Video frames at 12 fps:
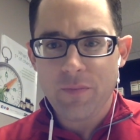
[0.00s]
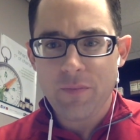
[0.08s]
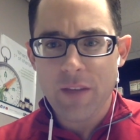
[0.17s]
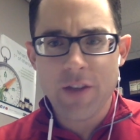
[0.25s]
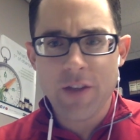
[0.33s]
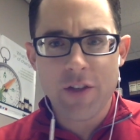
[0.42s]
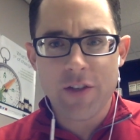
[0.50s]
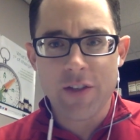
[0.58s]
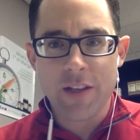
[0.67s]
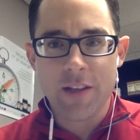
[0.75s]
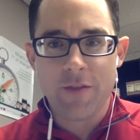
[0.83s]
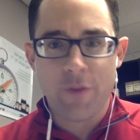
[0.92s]
and just
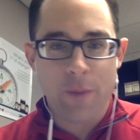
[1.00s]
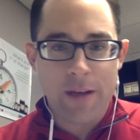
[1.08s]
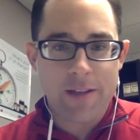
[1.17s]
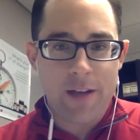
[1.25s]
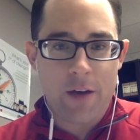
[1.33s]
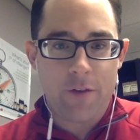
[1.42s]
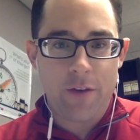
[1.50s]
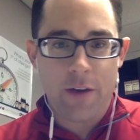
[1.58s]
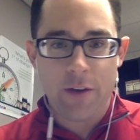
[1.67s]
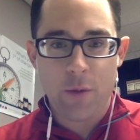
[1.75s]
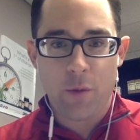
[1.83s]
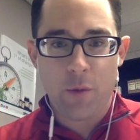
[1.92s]
see for myself
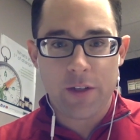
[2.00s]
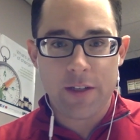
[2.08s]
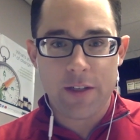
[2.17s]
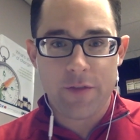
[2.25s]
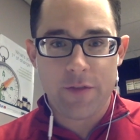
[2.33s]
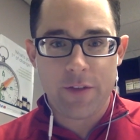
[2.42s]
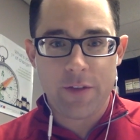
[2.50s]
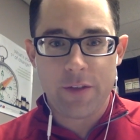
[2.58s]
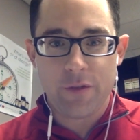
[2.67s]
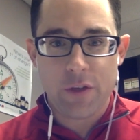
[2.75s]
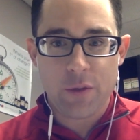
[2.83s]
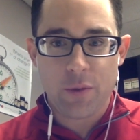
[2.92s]
how they worked on different
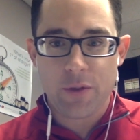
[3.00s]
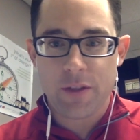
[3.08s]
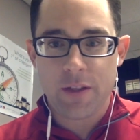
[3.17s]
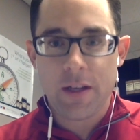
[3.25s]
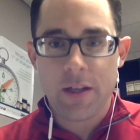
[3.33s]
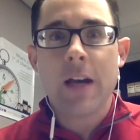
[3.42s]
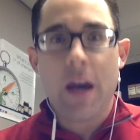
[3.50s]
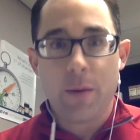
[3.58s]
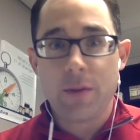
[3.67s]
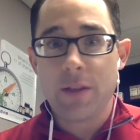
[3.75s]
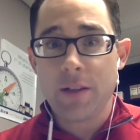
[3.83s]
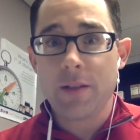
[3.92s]
individuals. And I
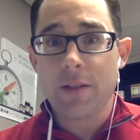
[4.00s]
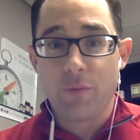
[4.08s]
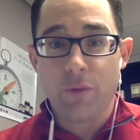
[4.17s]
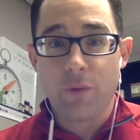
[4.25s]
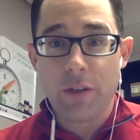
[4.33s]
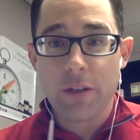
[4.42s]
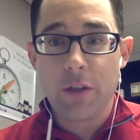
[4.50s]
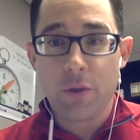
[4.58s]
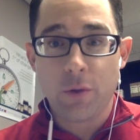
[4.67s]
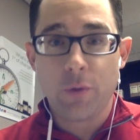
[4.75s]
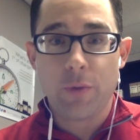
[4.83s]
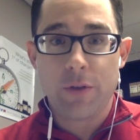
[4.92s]
was seeing some really
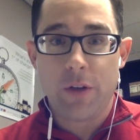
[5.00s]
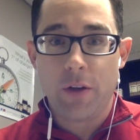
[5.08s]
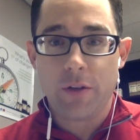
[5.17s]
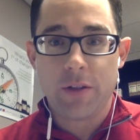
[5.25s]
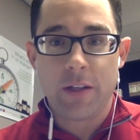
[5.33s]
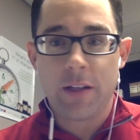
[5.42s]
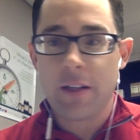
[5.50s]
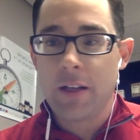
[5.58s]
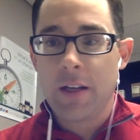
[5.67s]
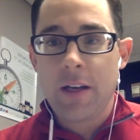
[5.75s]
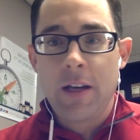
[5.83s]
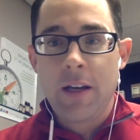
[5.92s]
cool results. And
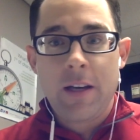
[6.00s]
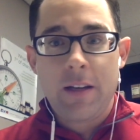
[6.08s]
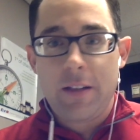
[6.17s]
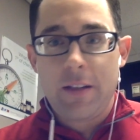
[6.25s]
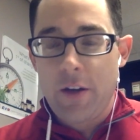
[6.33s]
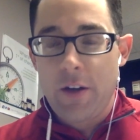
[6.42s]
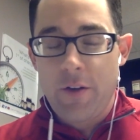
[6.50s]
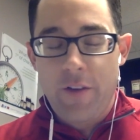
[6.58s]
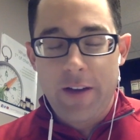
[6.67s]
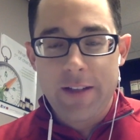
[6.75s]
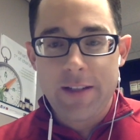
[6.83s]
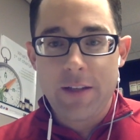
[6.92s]
if
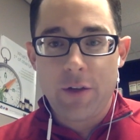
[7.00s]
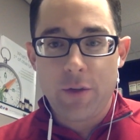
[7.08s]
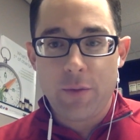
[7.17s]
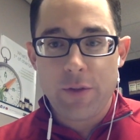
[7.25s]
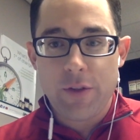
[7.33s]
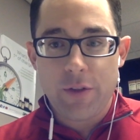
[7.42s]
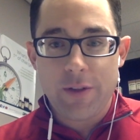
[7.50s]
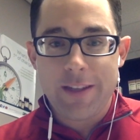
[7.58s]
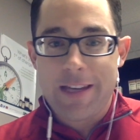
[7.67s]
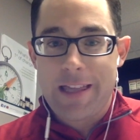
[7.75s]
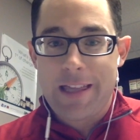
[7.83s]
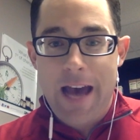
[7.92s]
I could see good results
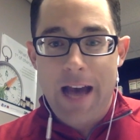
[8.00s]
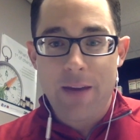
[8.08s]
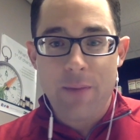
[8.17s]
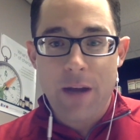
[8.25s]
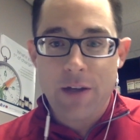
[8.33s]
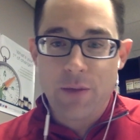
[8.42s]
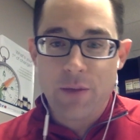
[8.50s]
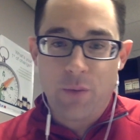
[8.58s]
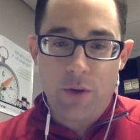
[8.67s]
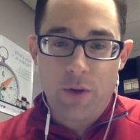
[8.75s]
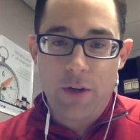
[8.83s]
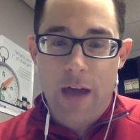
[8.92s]
like that, imagine
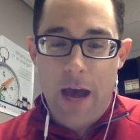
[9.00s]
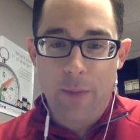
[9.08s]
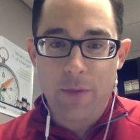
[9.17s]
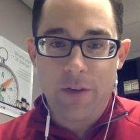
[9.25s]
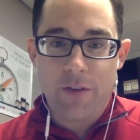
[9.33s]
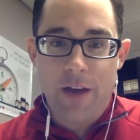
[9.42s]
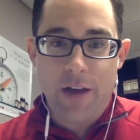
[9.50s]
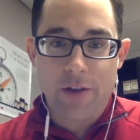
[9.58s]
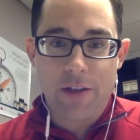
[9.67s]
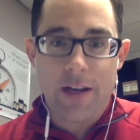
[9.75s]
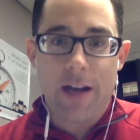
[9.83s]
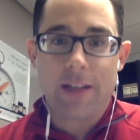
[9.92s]
what could happen if I
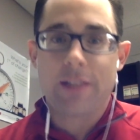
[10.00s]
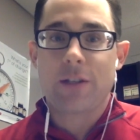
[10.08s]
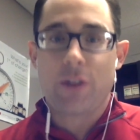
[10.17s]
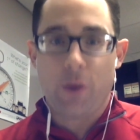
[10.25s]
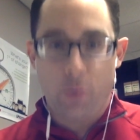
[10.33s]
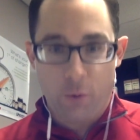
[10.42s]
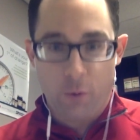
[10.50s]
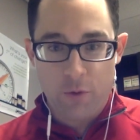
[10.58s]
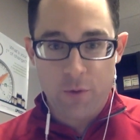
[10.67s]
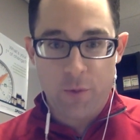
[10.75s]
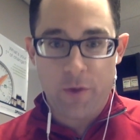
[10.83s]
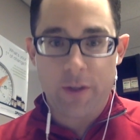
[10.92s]
actually got into the
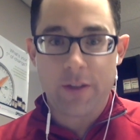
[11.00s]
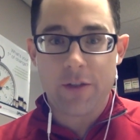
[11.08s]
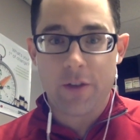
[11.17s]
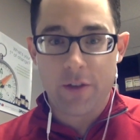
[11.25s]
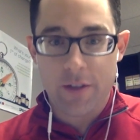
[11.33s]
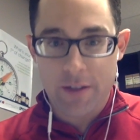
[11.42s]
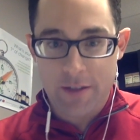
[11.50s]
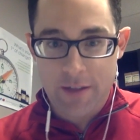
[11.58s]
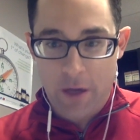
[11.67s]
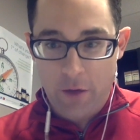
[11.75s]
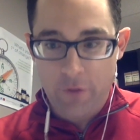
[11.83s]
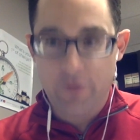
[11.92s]
coursework and started to
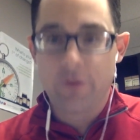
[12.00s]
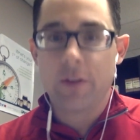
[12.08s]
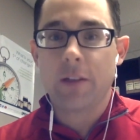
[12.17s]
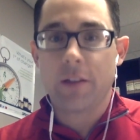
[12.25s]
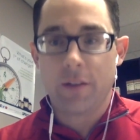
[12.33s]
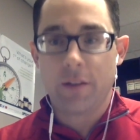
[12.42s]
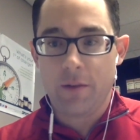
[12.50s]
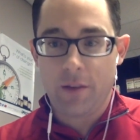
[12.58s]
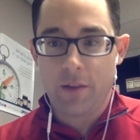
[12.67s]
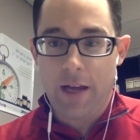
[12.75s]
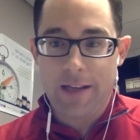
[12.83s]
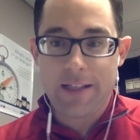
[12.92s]
delve a
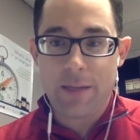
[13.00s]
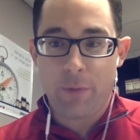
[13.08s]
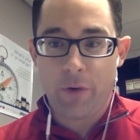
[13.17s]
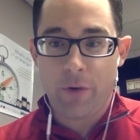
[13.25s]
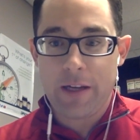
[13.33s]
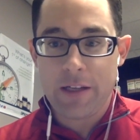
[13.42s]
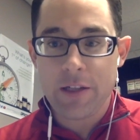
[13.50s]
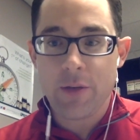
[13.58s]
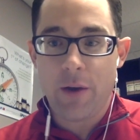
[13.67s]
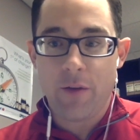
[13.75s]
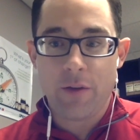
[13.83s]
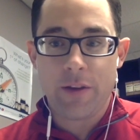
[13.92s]
lot deeper
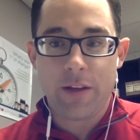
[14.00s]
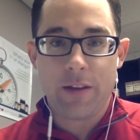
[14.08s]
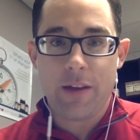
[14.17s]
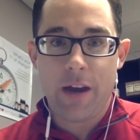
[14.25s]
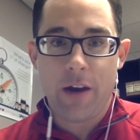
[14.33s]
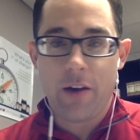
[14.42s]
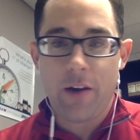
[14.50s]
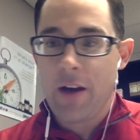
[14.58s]
into everything there.